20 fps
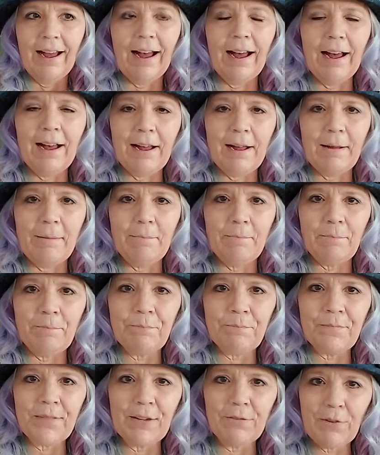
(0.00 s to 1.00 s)

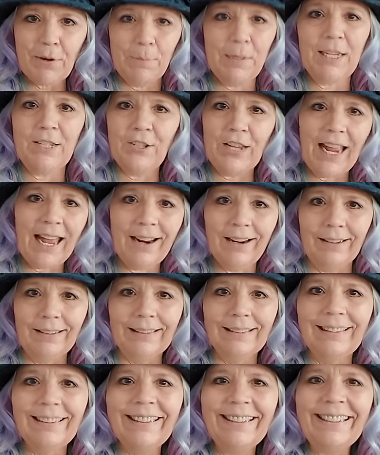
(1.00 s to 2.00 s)
um, from this
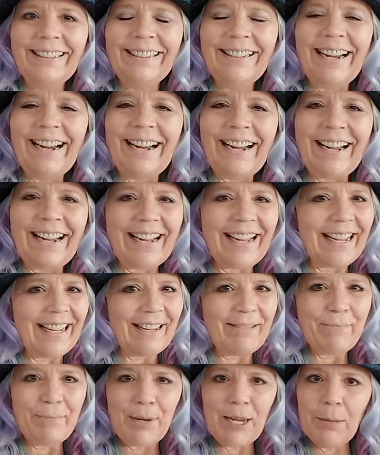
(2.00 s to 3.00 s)
channel.
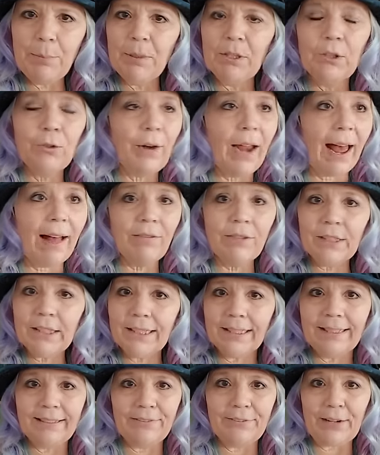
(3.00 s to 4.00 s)
Uh, people
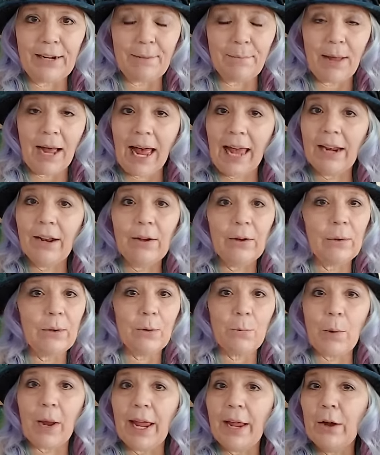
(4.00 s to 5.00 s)
traveled from Idaho
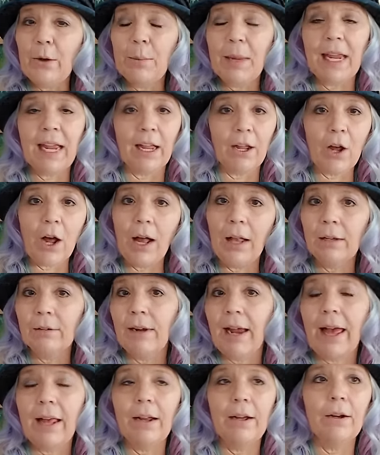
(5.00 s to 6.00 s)
and Wyoming and
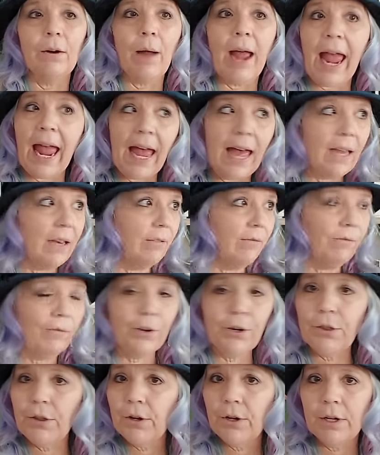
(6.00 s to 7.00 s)
Colorado and
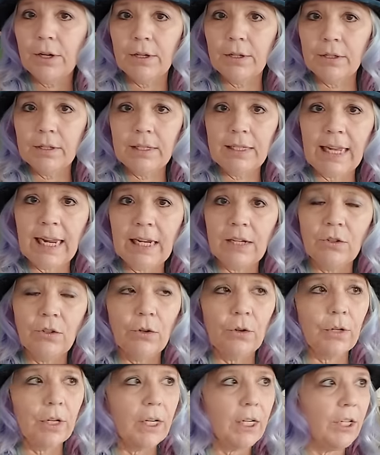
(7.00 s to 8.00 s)
further St.
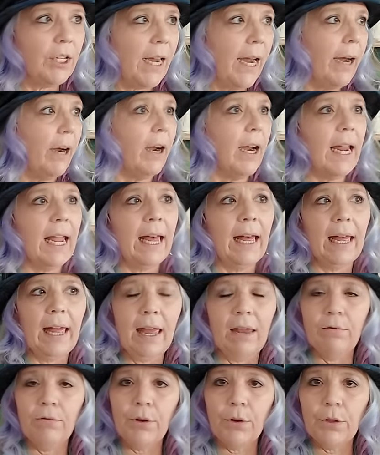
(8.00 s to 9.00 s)
George area
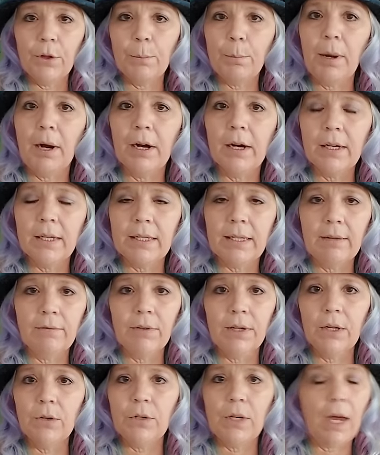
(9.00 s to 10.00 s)
and further parts
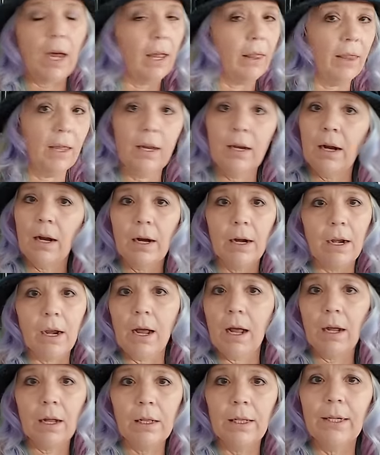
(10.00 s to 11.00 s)
of Utah that are
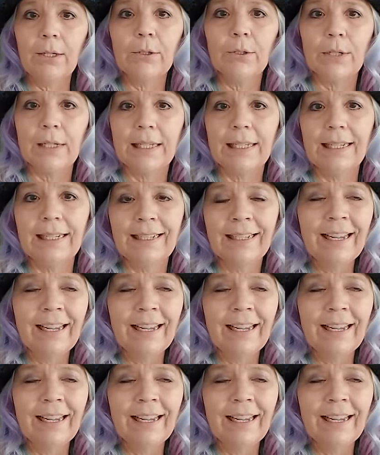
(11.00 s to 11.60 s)
not close,